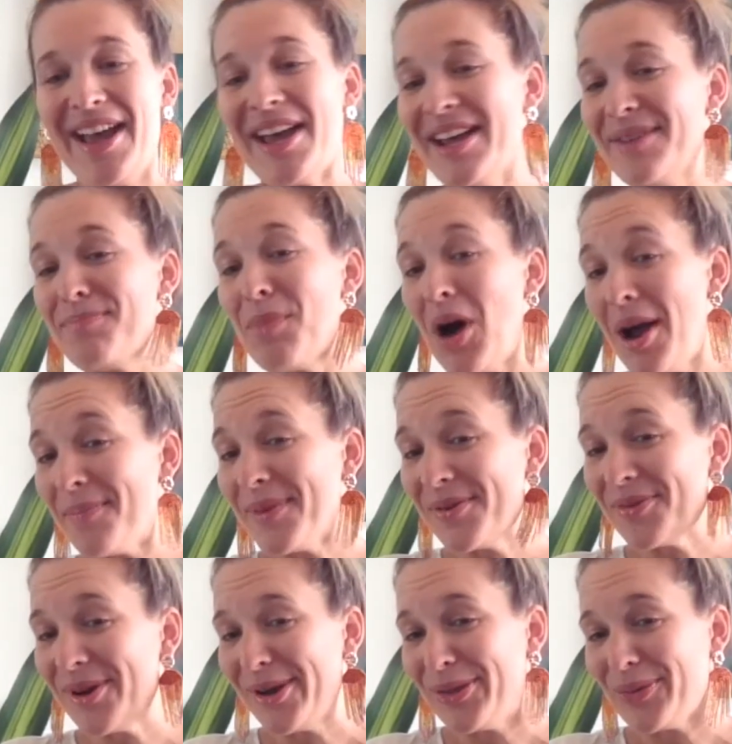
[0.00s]
It might be
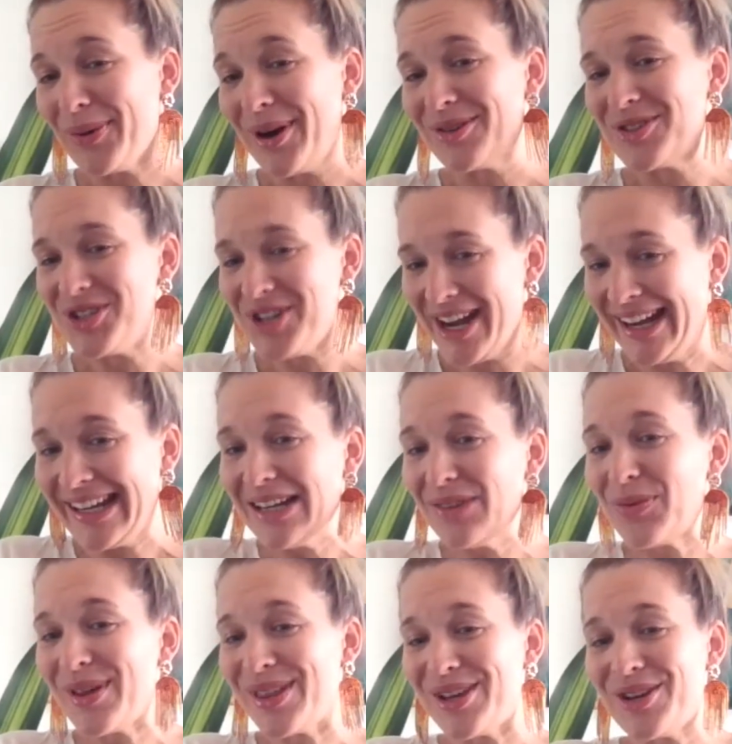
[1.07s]
worthwhile checking
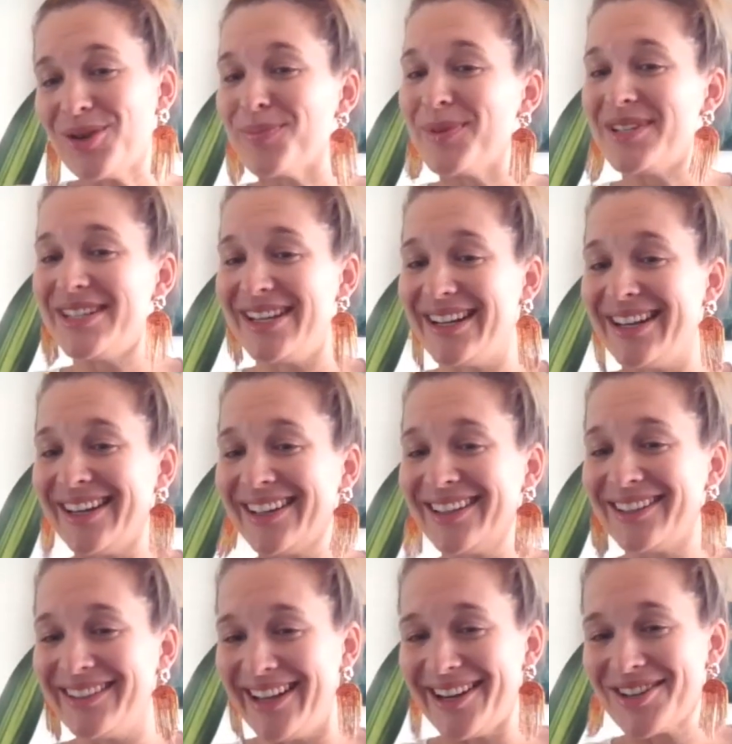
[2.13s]
whether your
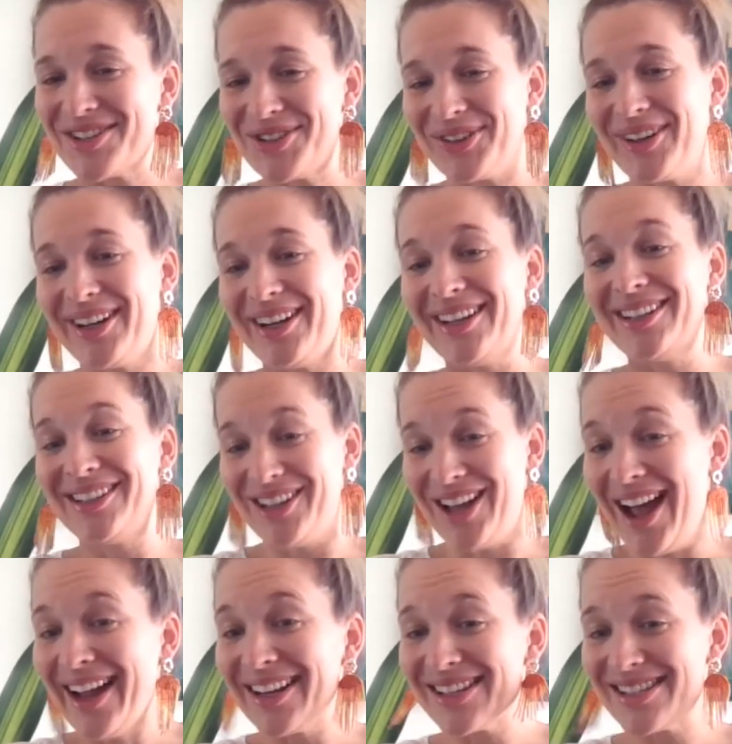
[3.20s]
particular lecturer
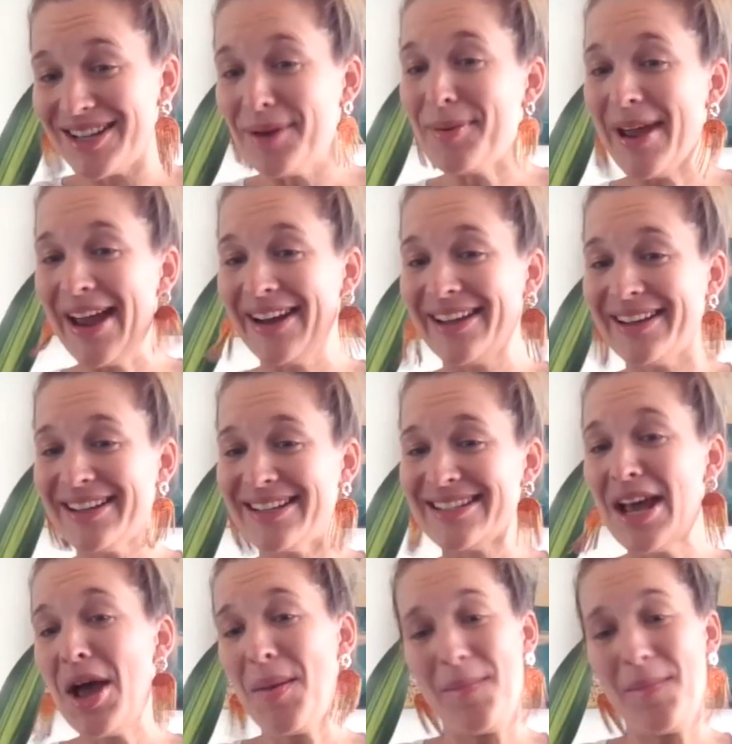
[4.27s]
likes subheadings,